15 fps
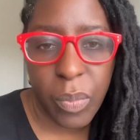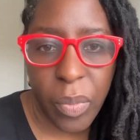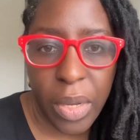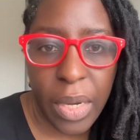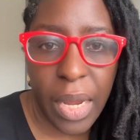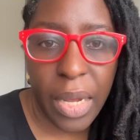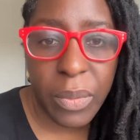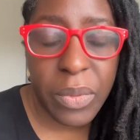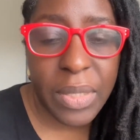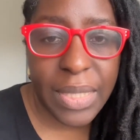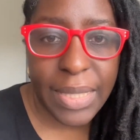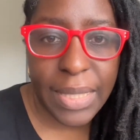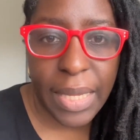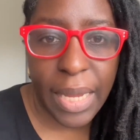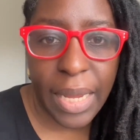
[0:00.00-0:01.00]
but I would
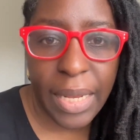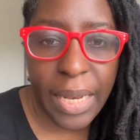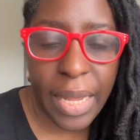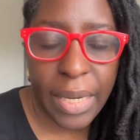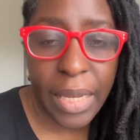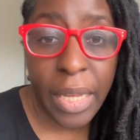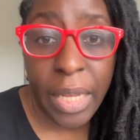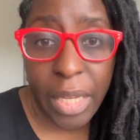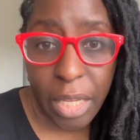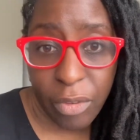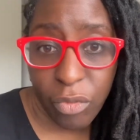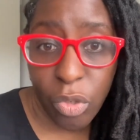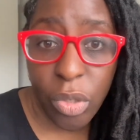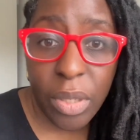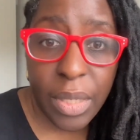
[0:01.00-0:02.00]
say that
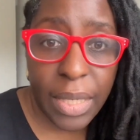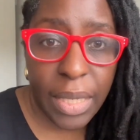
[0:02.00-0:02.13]
if you can